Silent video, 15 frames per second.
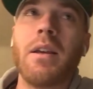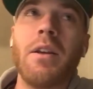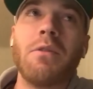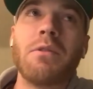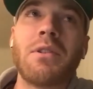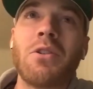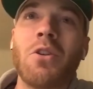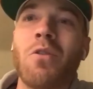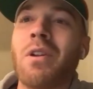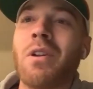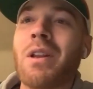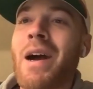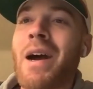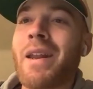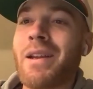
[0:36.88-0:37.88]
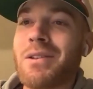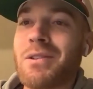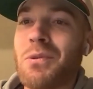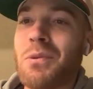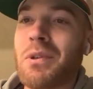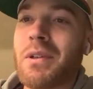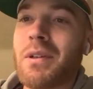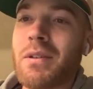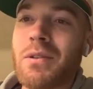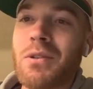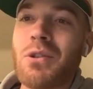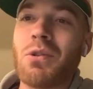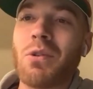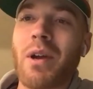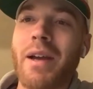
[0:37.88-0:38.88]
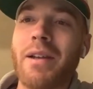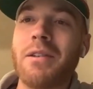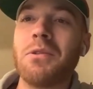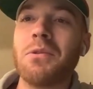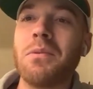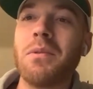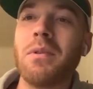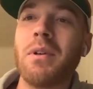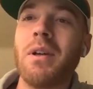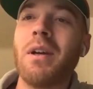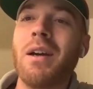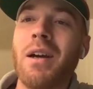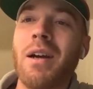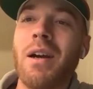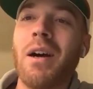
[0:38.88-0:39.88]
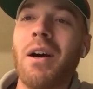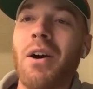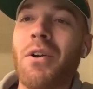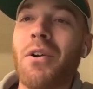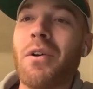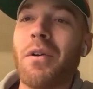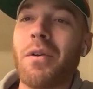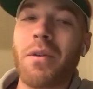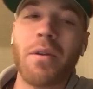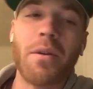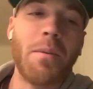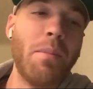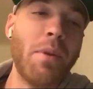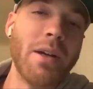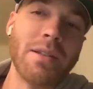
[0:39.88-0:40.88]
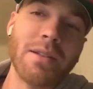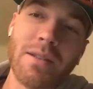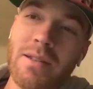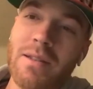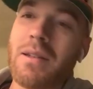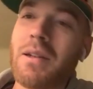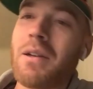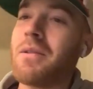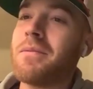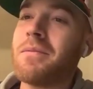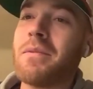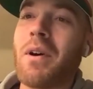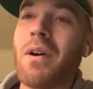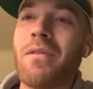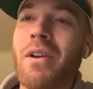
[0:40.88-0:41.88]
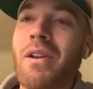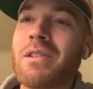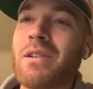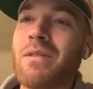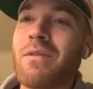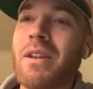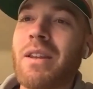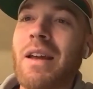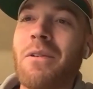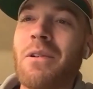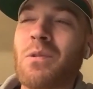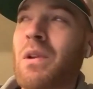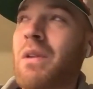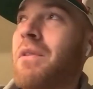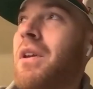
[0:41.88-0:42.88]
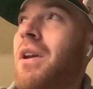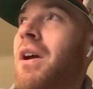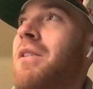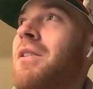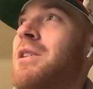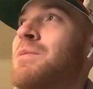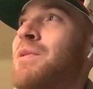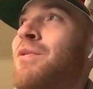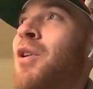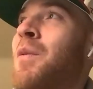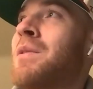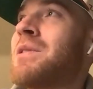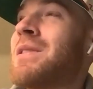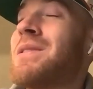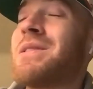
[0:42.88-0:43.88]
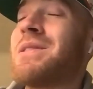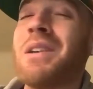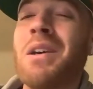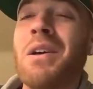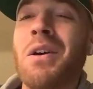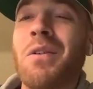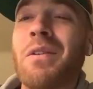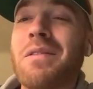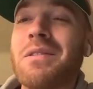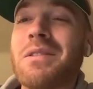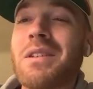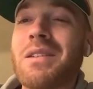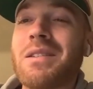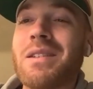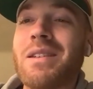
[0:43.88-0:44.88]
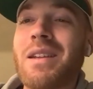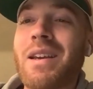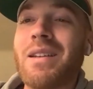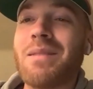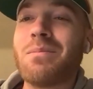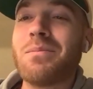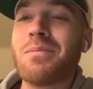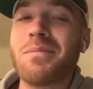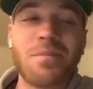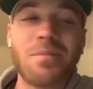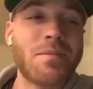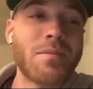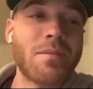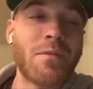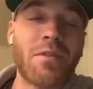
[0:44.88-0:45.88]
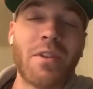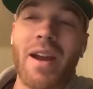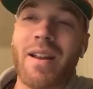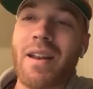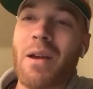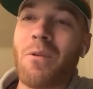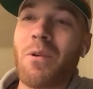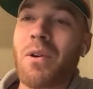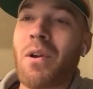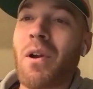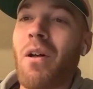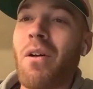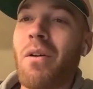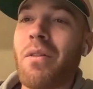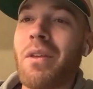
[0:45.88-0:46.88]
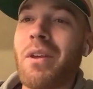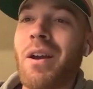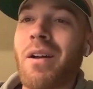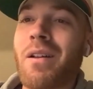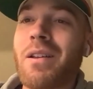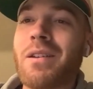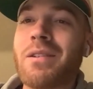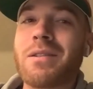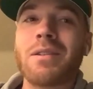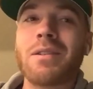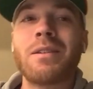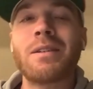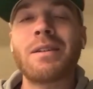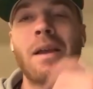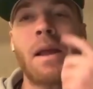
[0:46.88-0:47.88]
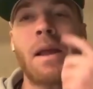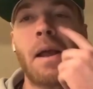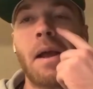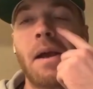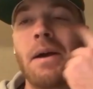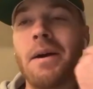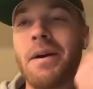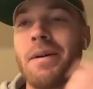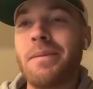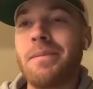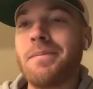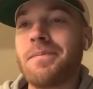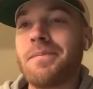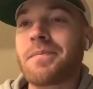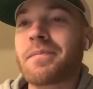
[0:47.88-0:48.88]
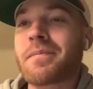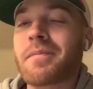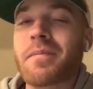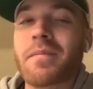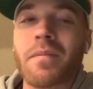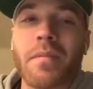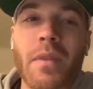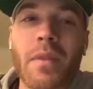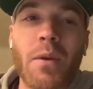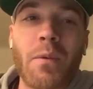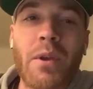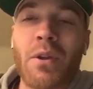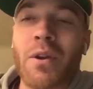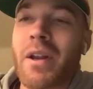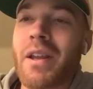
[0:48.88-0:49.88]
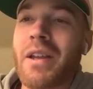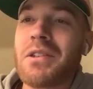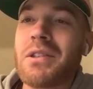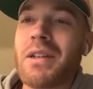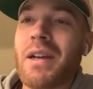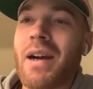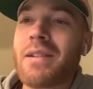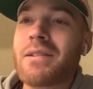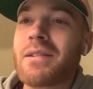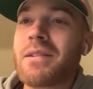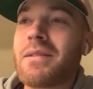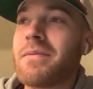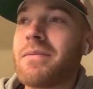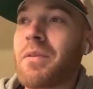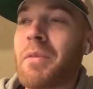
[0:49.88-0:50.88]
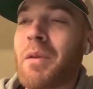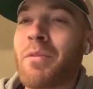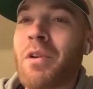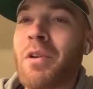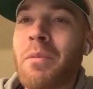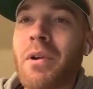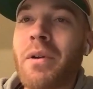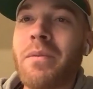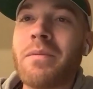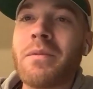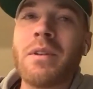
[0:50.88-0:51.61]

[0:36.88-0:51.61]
silver linings you can try to unearth. But still, offensively, that was one of the ugliest performances we've seen to date. In fact, I would call it the ugliest. We couldn't hit shots from the perimeter.